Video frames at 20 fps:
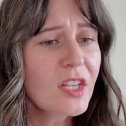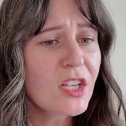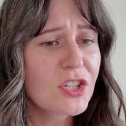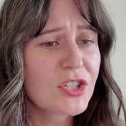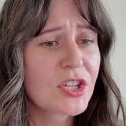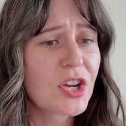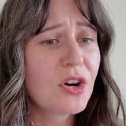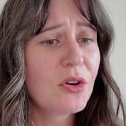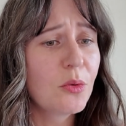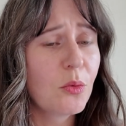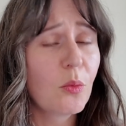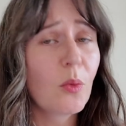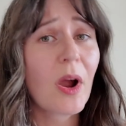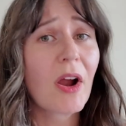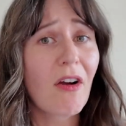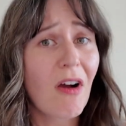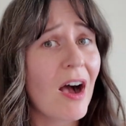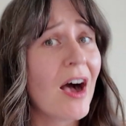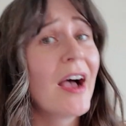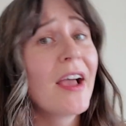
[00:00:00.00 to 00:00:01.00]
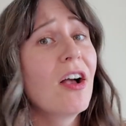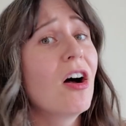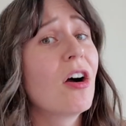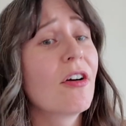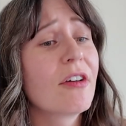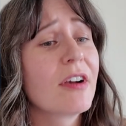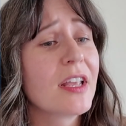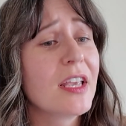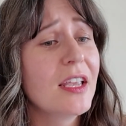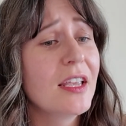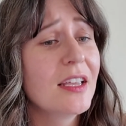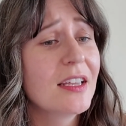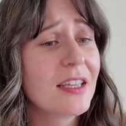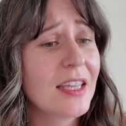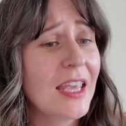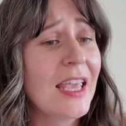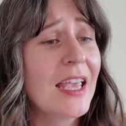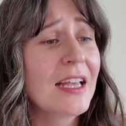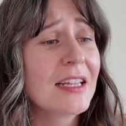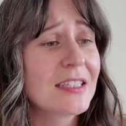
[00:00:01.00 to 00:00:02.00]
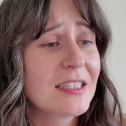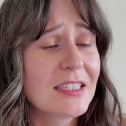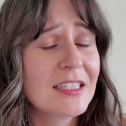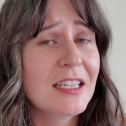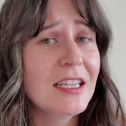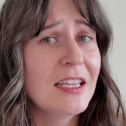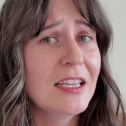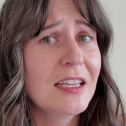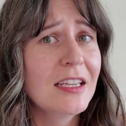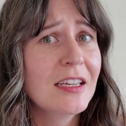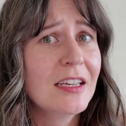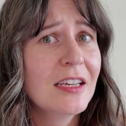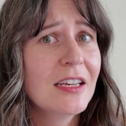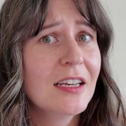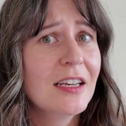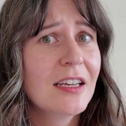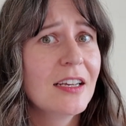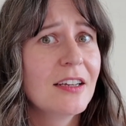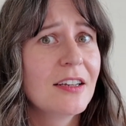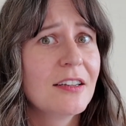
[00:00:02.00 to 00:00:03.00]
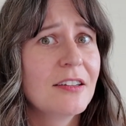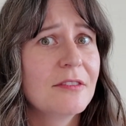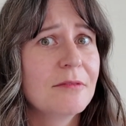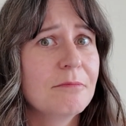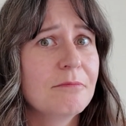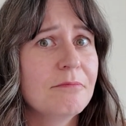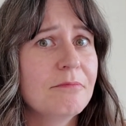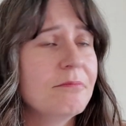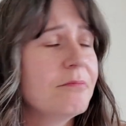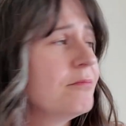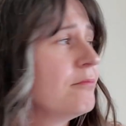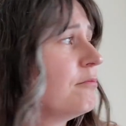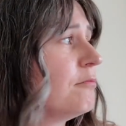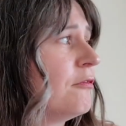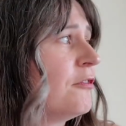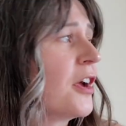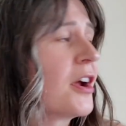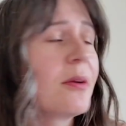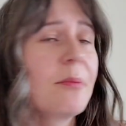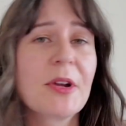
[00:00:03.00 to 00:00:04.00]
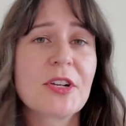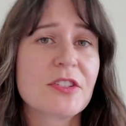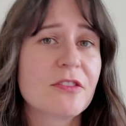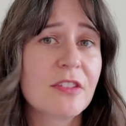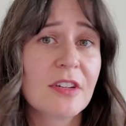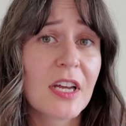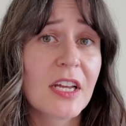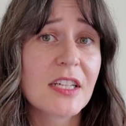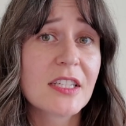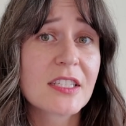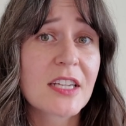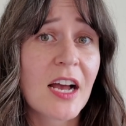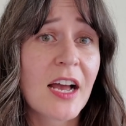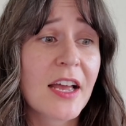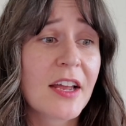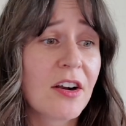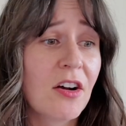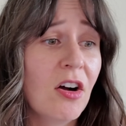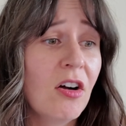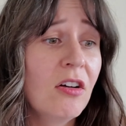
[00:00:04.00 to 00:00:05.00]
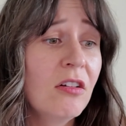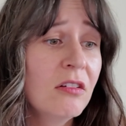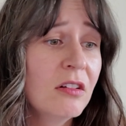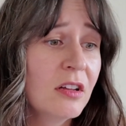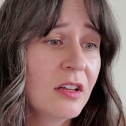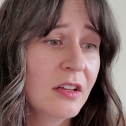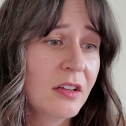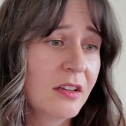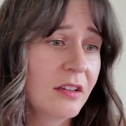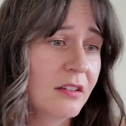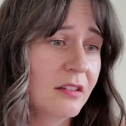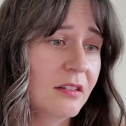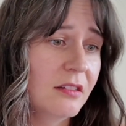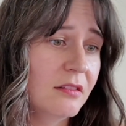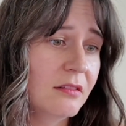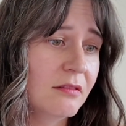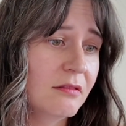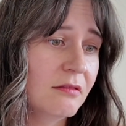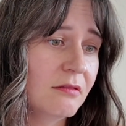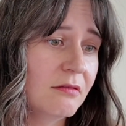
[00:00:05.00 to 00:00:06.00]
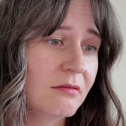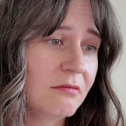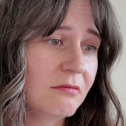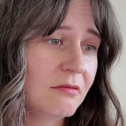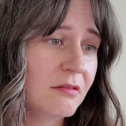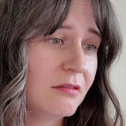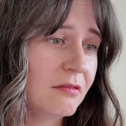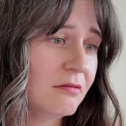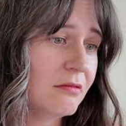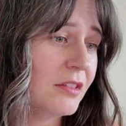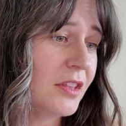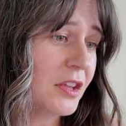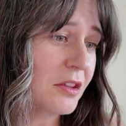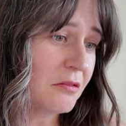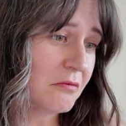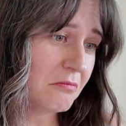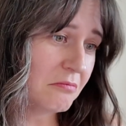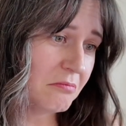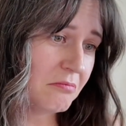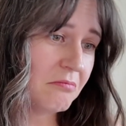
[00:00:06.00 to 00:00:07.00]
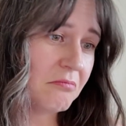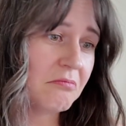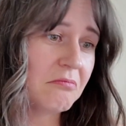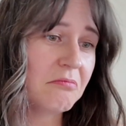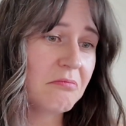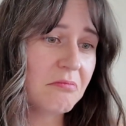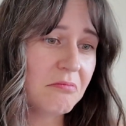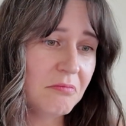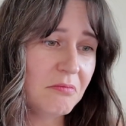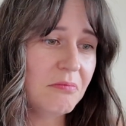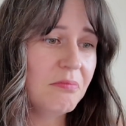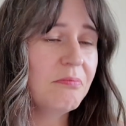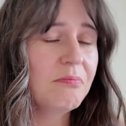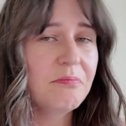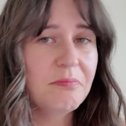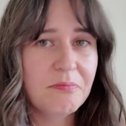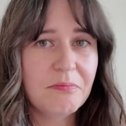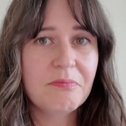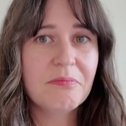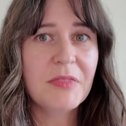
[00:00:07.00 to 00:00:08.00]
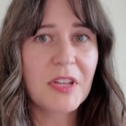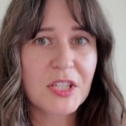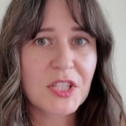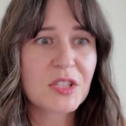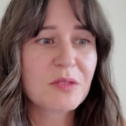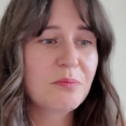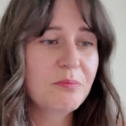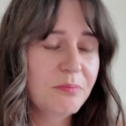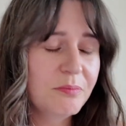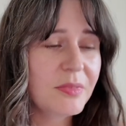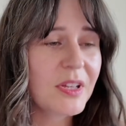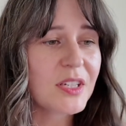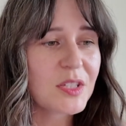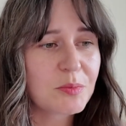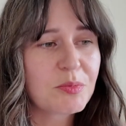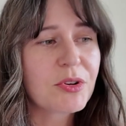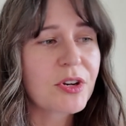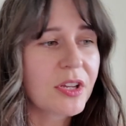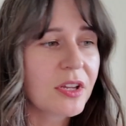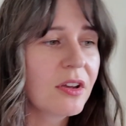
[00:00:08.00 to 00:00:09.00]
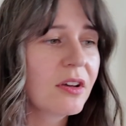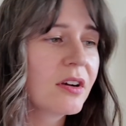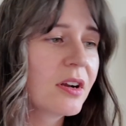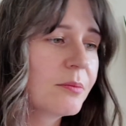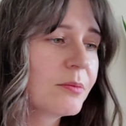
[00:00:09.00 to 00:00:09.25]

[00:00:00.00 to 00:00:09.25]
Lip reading: So where I already can't see very much of the night sky at all, like that's pretty good.